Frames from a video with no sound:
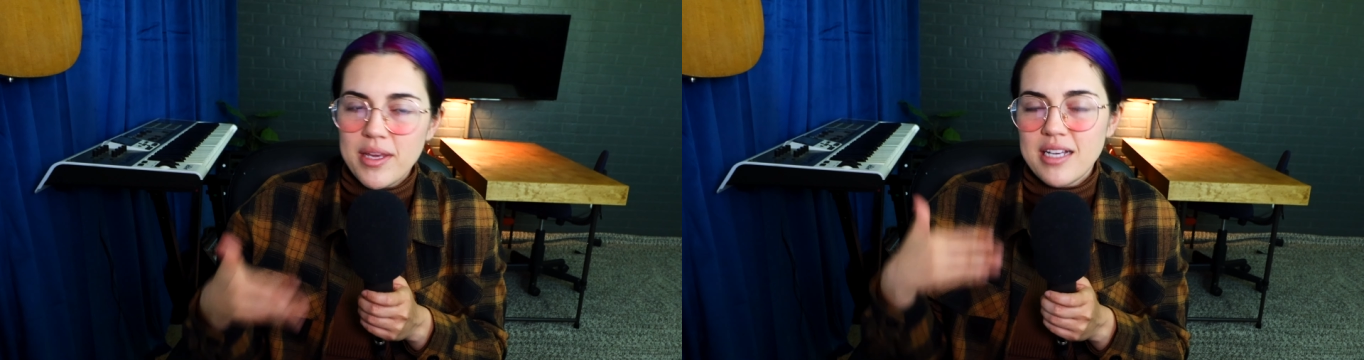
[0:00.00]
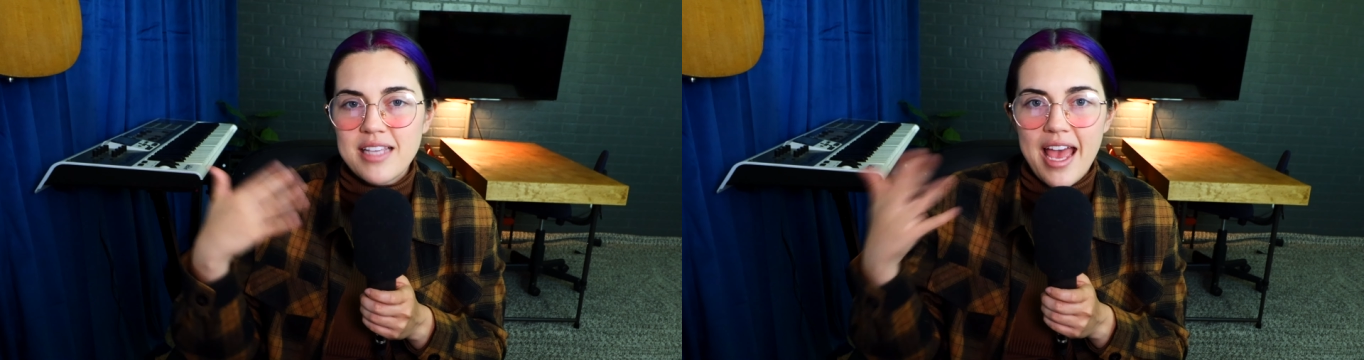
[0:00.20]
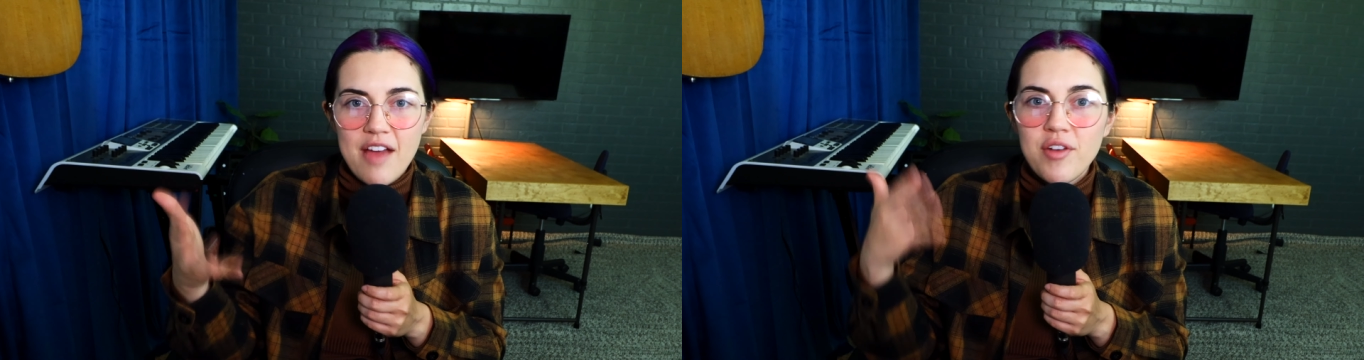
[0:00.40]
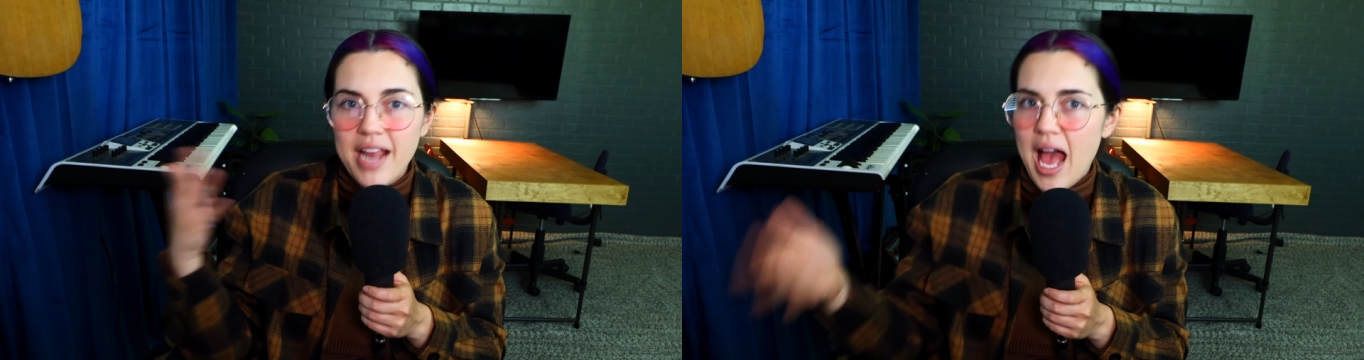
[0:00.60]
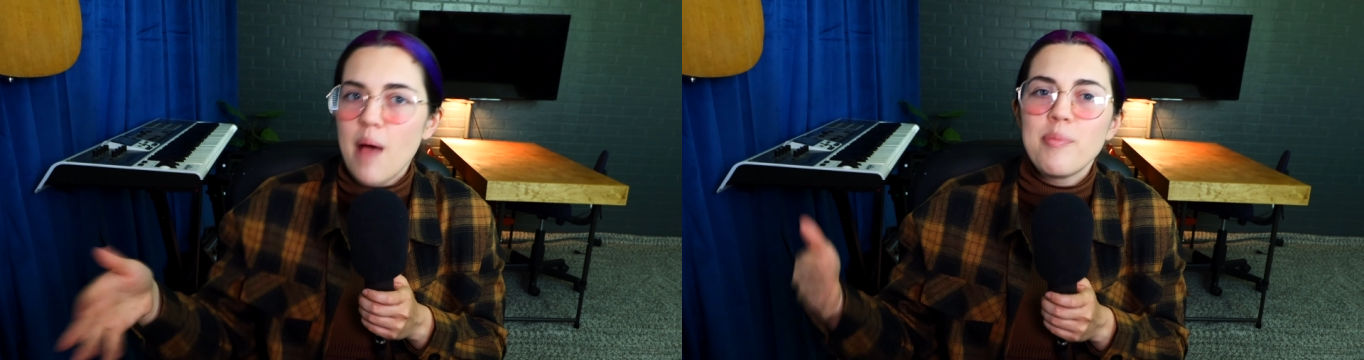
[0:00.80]
because
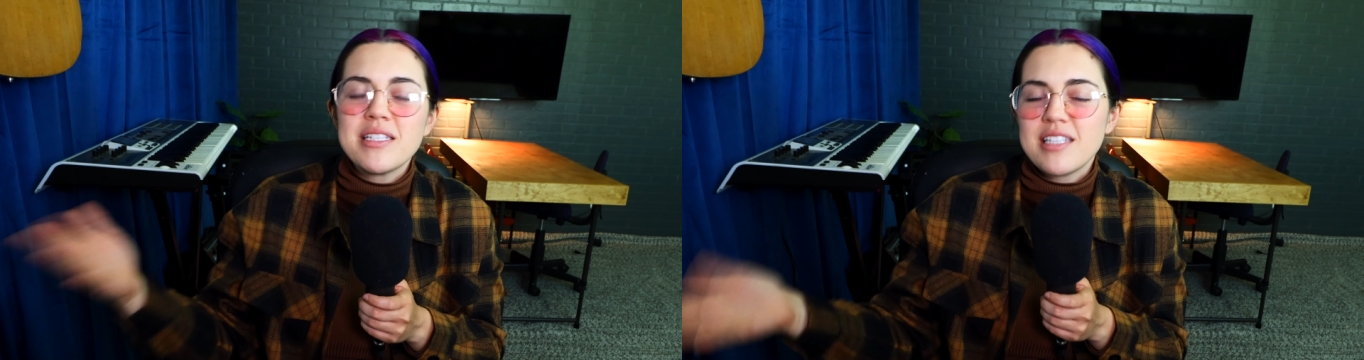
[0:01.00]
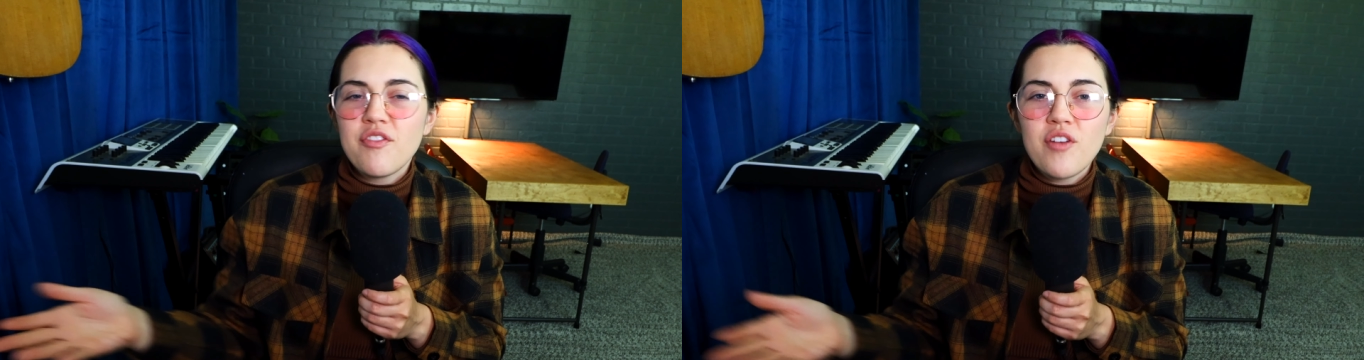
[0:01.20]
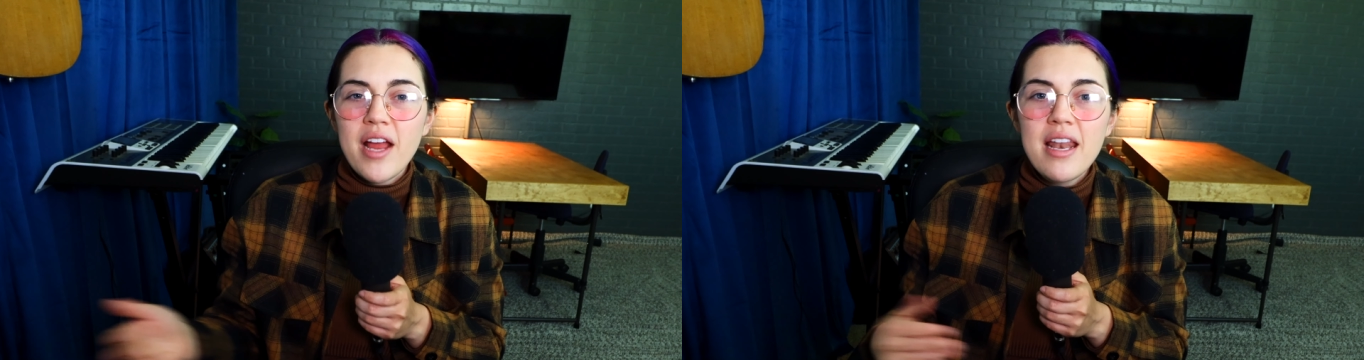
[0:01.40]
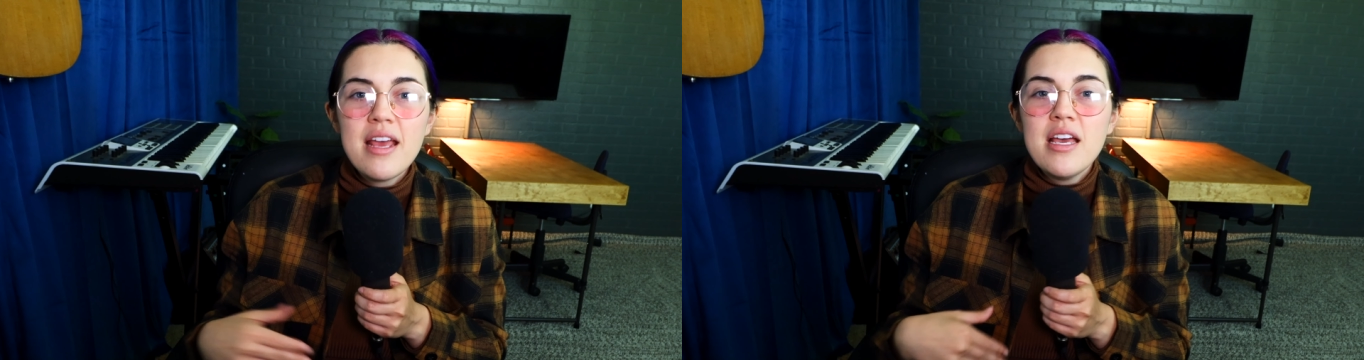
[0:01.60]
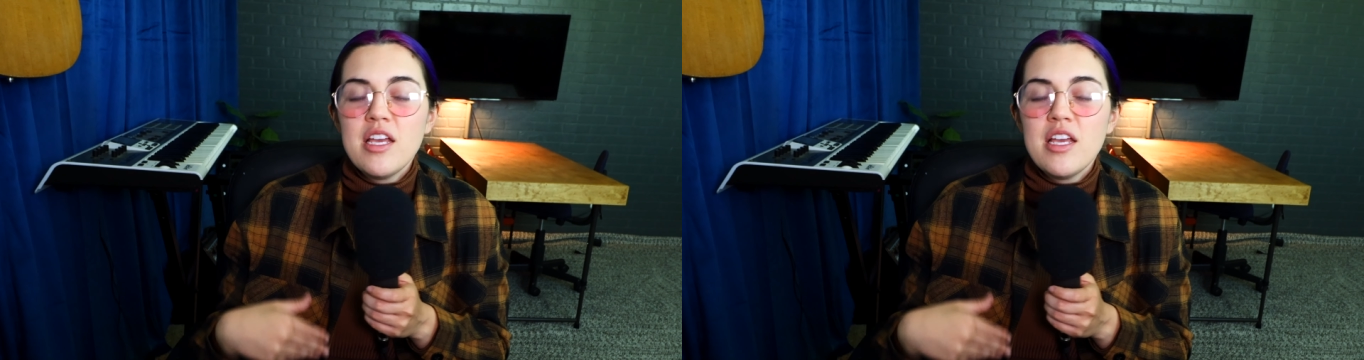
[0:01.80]
every app is different.